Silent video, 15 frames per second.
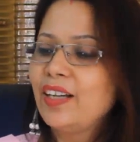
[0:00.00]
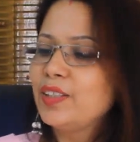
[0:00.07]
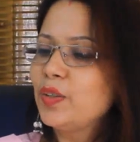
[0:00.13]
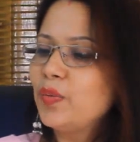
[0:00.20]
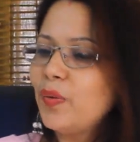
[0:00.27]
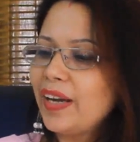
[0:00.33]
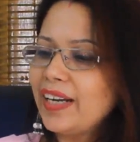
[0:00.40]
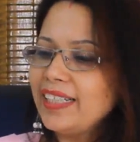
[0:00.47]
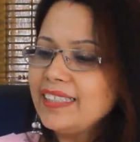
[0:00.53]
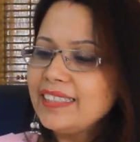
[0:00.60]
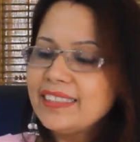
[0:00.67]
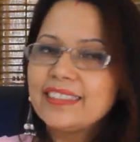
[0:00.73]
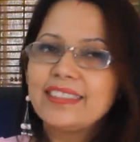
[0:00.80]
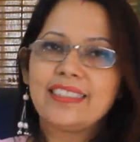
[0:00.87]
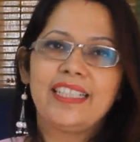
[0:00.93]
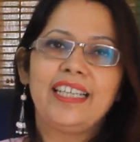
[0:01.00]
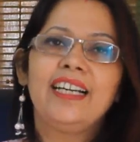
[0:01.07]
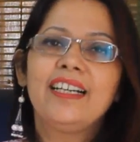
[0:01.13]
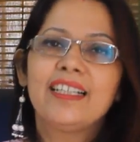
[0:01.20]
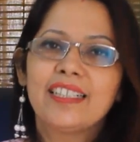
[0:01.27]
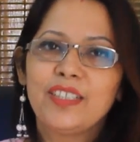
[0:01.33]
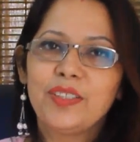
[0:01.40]
So one is
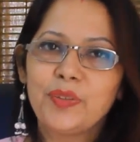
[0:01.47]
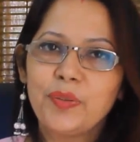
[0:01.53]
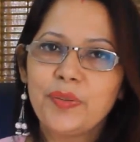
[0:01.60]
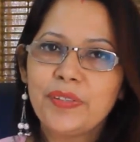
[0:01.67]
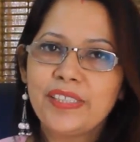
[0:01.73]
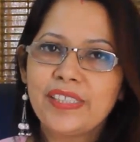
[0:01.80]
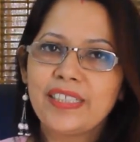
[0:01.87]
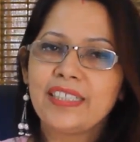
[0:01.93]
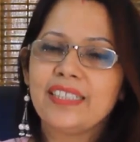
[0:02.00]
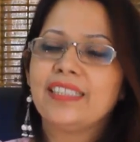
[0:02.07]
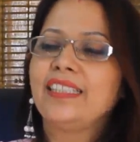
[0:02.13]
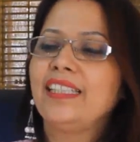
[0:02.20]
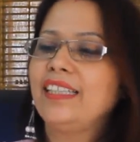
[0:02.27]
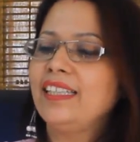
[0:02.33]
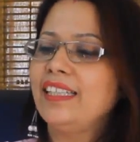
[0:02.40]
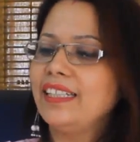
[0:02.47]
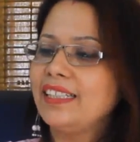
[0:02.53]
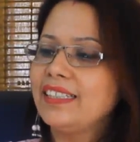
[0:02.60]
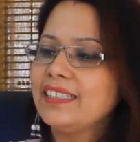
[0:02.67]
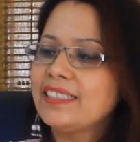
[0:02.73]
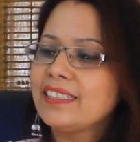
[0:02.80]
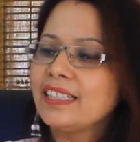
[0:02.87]
Sneha Gandusha, then there
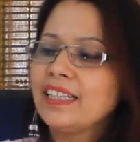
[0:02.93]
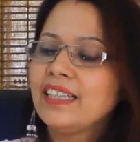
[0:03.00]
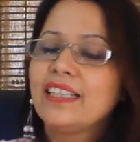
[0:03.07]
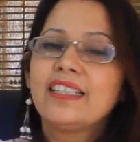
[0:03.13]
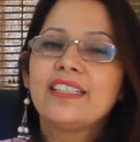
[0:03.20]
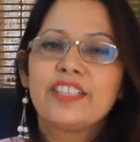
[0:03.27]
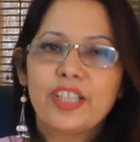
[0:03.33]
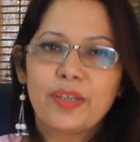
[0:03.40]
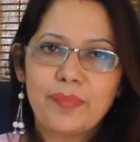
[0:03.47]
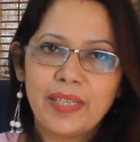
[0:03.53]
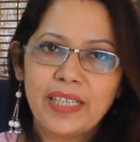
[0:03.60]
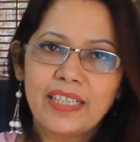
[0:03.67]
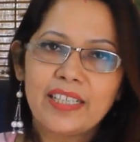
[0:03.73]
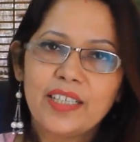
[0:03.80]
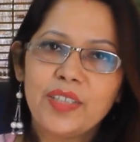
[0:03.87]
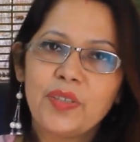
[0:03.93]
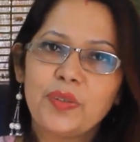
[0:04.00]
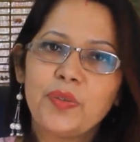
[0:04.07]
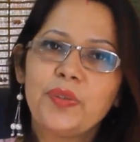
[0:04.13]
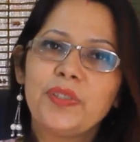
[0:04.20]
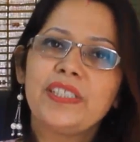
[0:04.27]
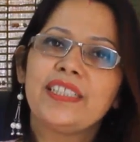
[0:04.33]
is Shamana
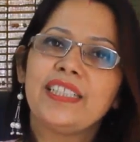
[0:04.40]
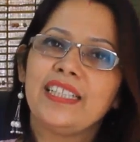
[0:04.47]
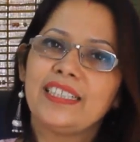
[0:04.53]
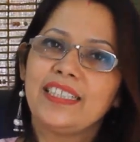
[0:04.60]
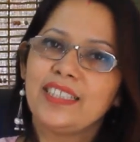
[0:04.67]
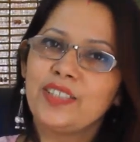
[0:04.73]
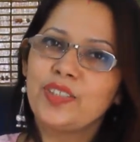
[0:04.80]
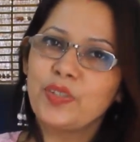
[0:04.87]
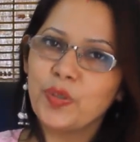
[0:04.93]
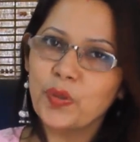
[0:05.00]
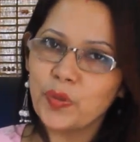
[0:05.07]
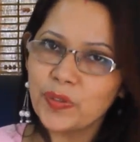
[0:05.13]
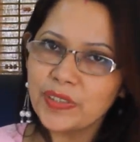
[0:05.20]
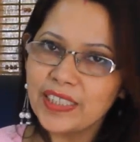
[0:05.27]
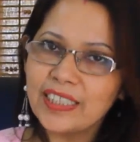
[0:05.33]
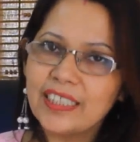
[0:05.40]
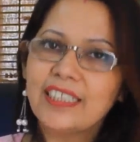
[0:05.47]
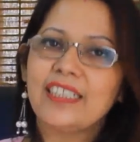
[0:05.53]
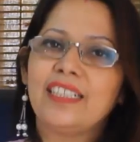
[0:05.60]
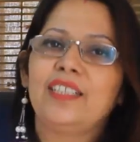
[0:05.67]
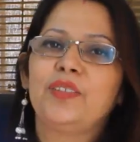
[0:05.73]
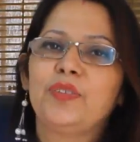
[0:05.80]
Gandusha, then
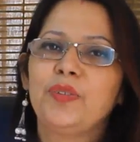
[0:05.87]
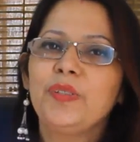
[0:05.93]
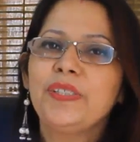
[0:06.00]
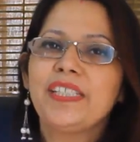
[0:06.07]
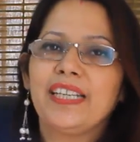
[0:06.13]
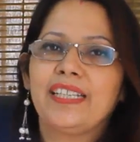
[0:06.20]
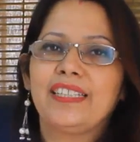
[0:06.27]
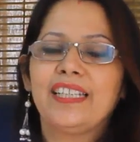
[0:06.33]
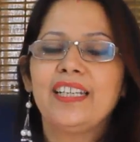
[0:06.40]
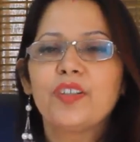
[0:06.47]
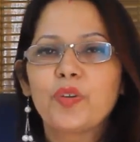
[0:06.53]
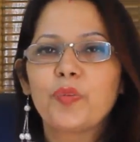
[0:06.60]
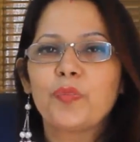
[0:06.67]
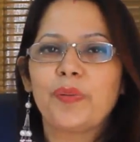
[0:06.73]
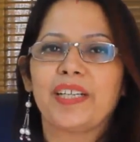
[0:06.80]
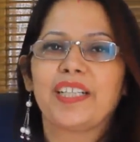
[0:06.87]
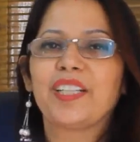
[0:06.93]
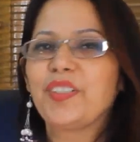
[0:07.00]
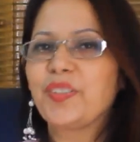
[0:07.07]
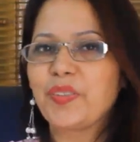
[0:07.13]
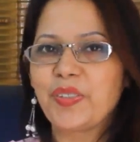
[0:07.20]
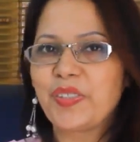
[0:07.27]
Shodhana Gandusha, and then Ropana
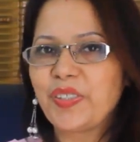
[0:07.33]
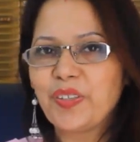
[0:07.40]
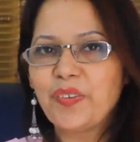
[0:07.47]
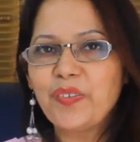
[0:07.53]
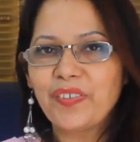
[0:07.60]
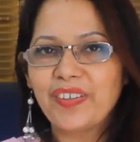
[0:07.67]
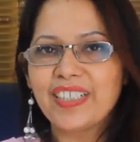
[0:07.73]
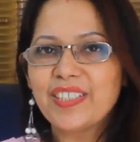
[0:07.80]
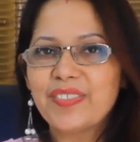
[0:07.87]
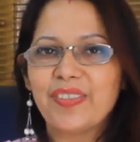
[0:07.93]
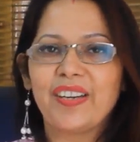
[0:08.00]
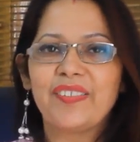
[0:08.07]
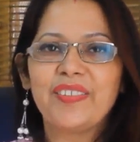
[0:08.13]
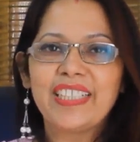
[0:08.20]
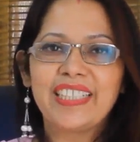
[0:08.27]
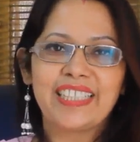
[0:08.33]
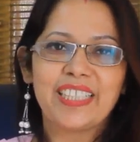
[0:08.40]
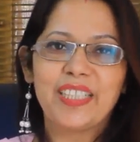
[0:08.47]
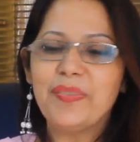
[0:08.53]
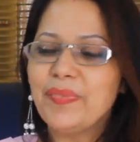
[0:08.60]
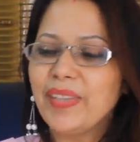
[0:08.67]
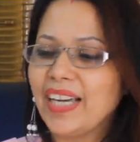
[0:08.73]
Gandusha. The first one we'll take
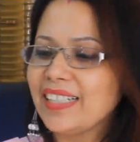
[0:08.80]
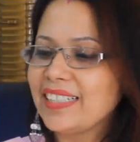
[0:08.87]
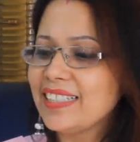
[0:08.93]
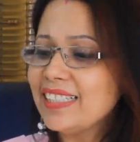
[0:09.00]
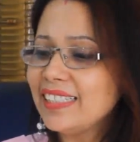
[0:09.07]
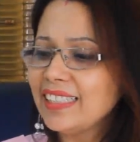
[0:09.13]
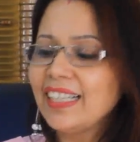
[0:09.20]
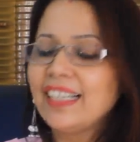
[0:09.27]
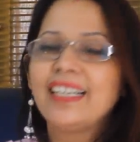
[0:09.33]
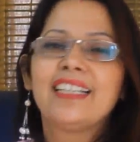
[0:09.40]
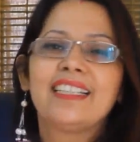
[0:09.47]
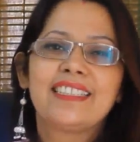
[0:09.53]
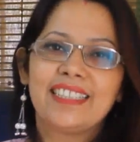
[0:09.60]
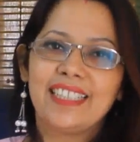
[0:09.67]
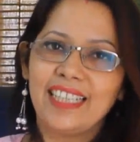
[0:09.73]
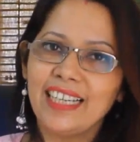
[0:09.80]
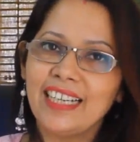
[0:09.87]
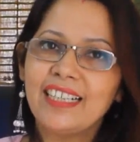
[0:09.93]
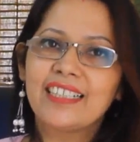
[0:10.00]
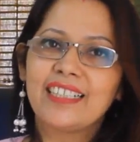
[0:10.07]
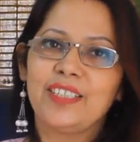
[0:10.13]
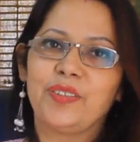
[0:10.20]
up, that is
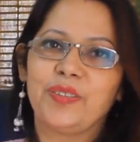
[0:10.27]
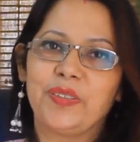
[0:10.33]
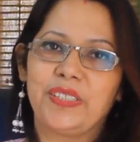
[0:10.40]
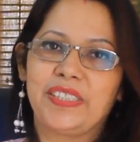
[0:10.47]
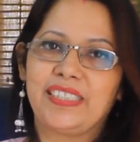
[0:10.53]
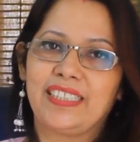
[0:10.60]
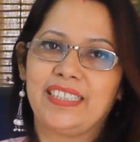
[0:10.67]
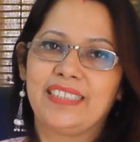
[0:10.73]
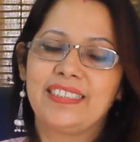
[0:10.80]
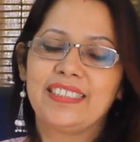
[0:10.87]
Sneha Gandusha.